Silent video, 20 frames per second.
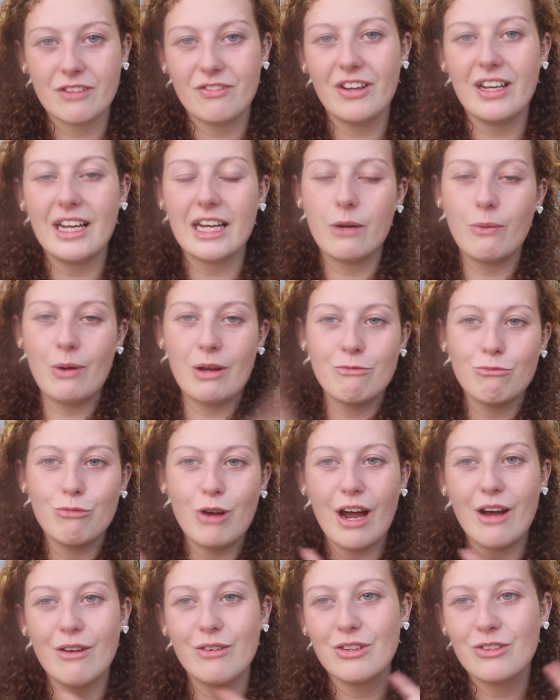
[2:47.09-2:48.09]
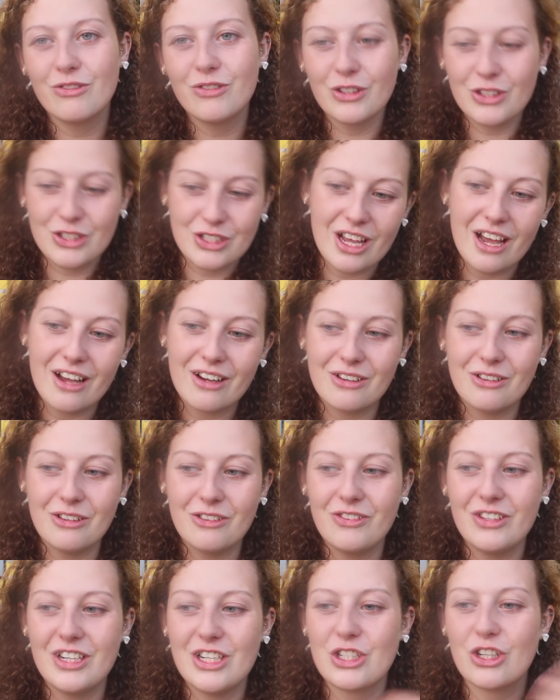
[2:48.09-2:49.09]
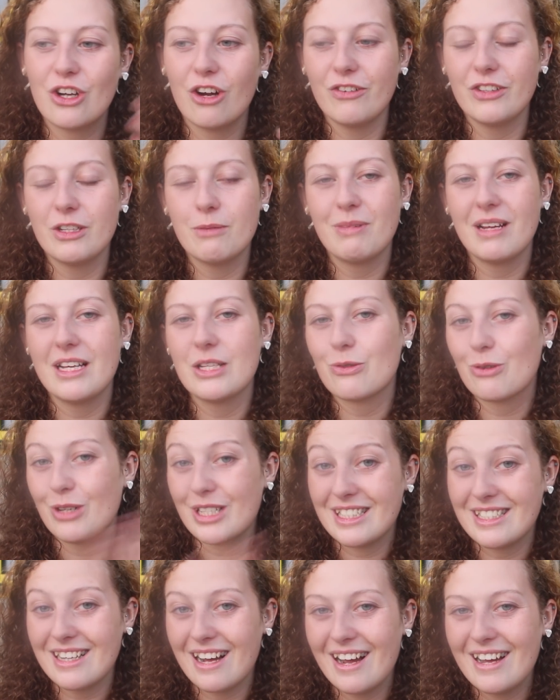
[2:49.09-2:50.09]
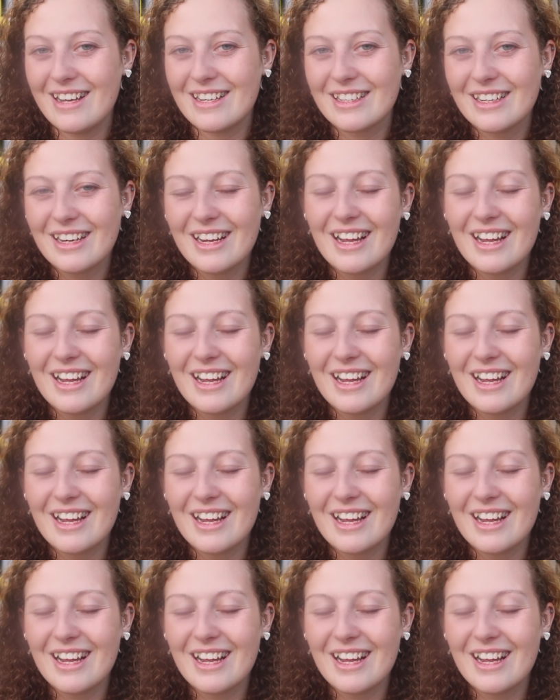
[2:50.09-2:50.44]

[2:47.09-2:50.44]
I felt like I went round full circle, finishing off in the place where I started.